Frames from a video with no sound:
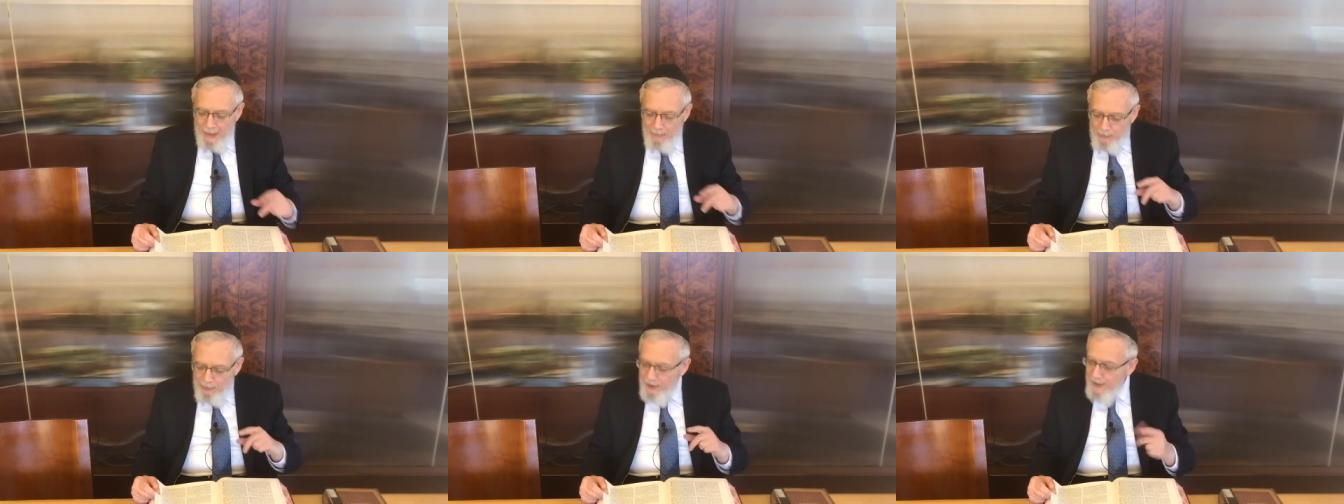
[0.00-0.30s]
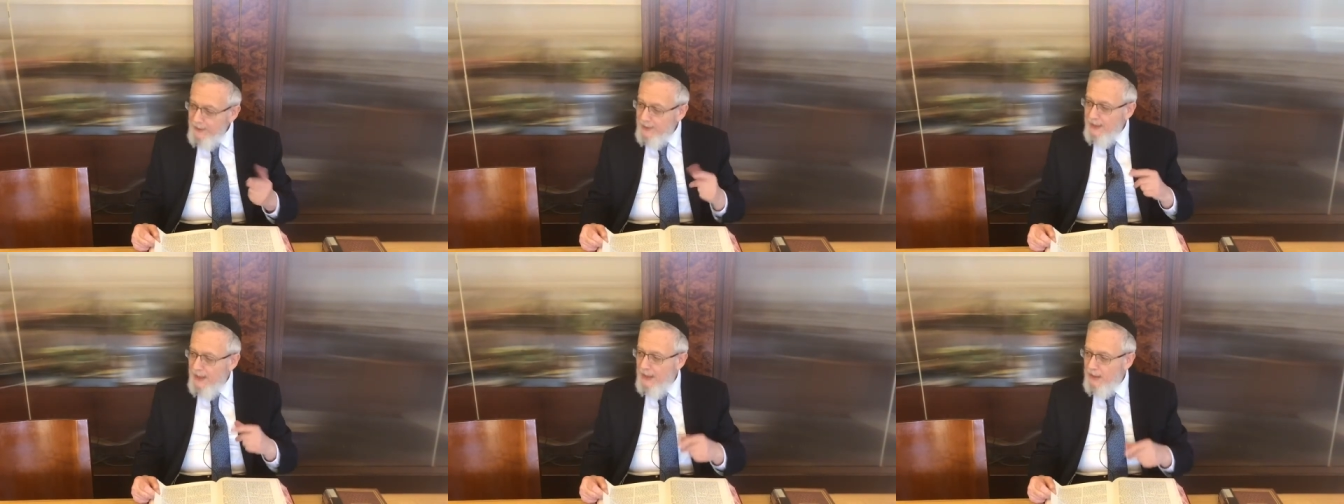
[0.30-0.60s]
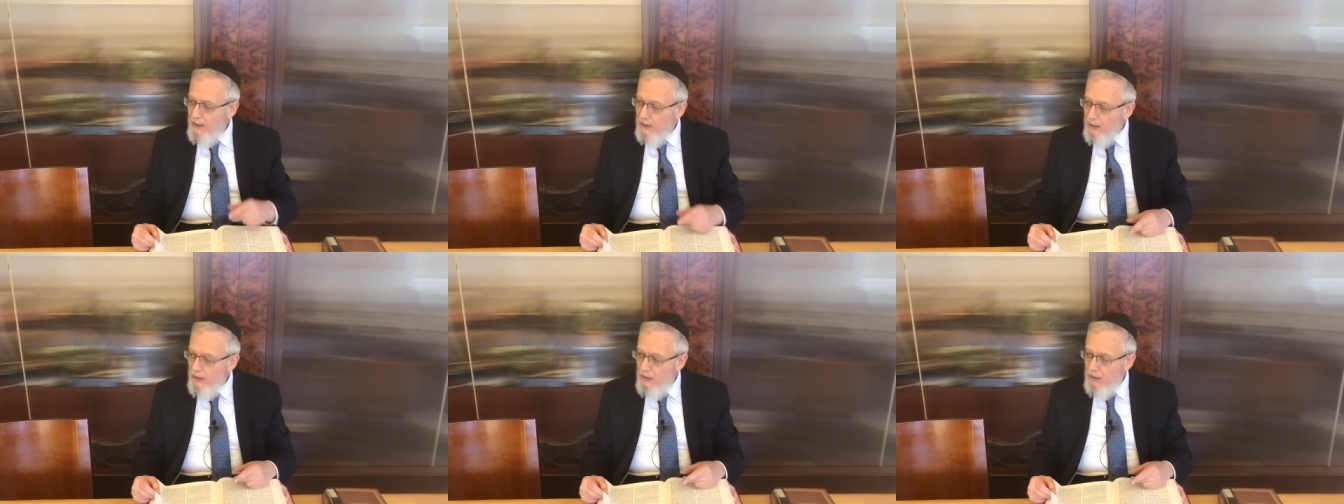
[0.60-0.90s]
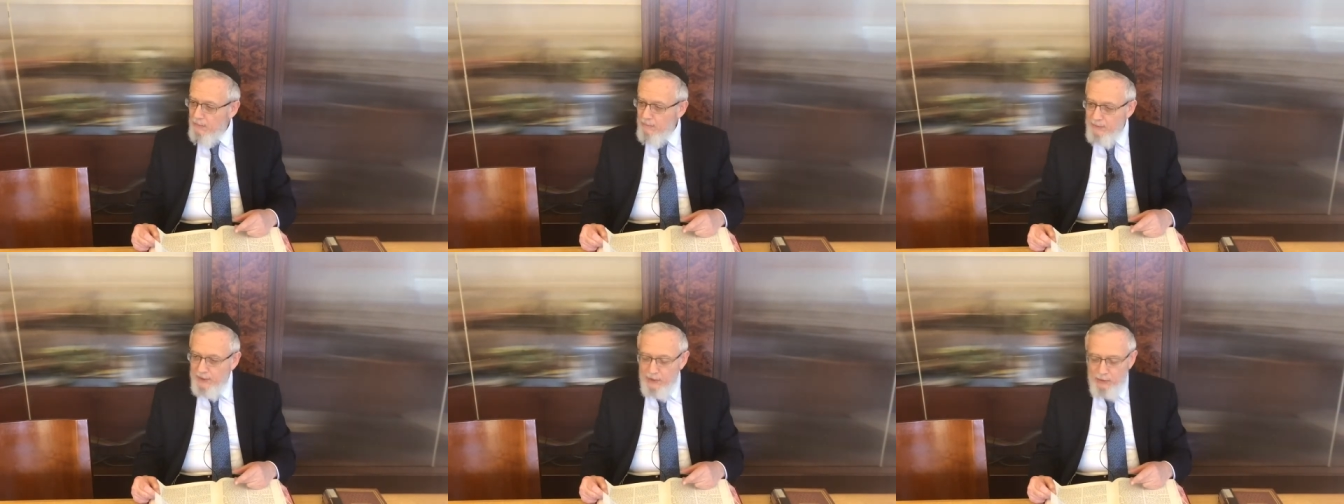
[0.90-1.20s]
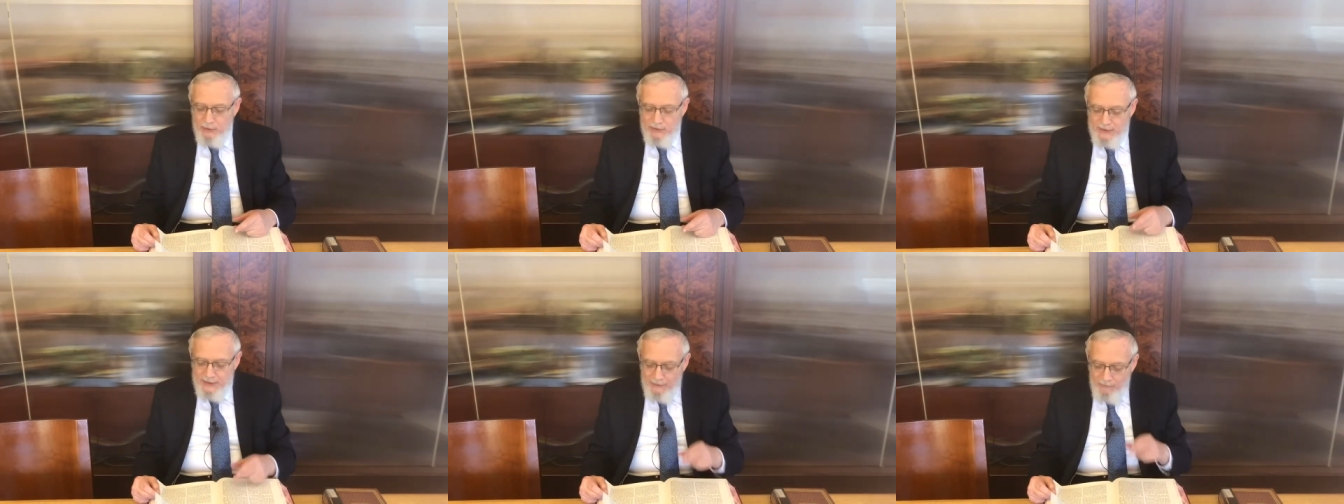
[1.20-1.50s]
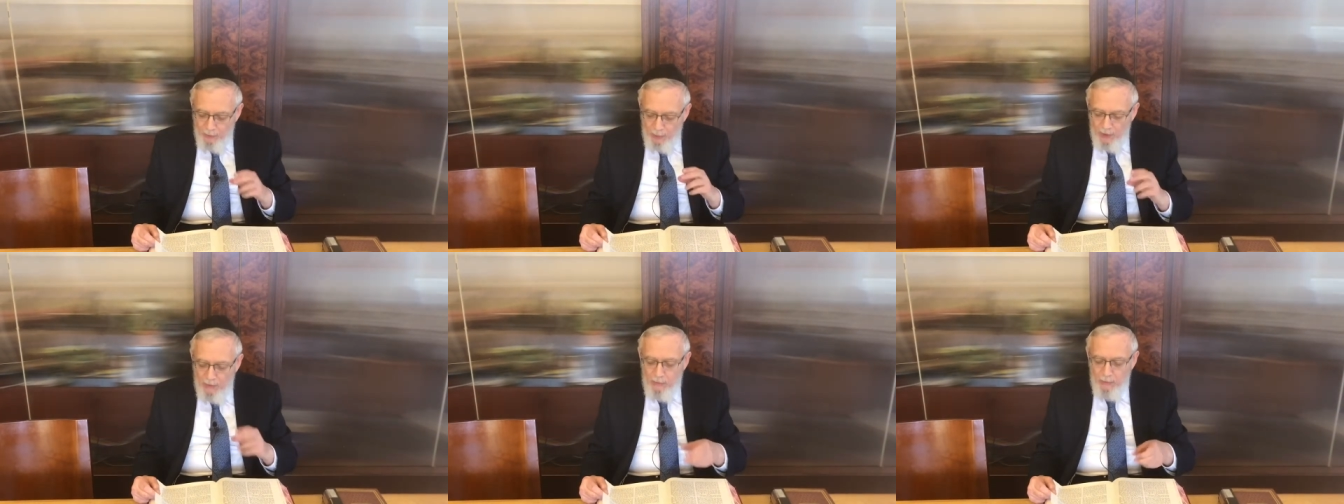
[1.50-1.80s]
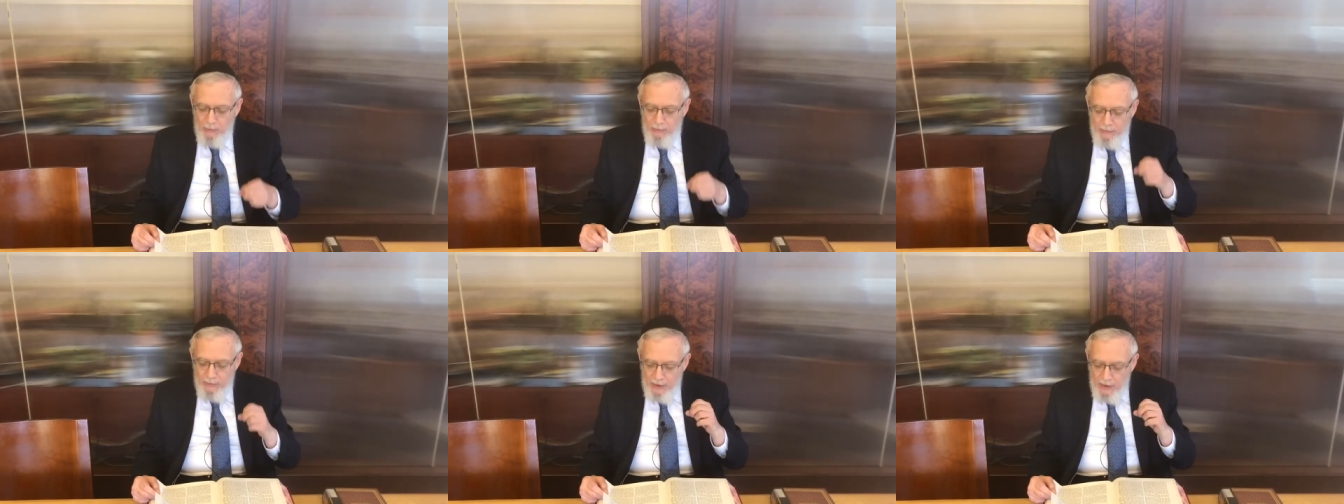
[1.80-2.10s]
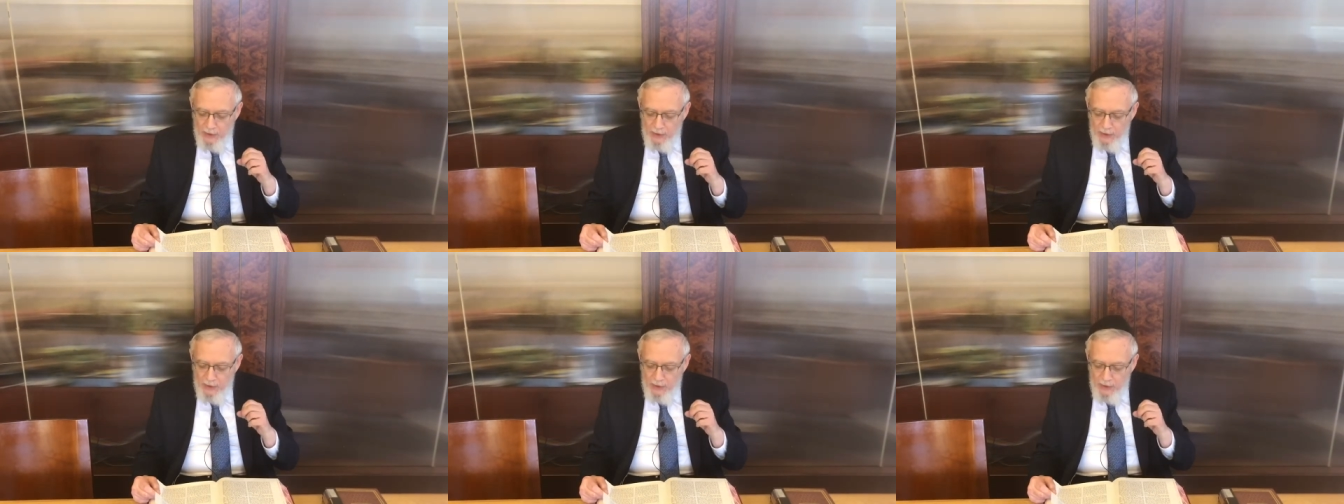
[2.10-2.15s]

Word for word: predicating on, because Avram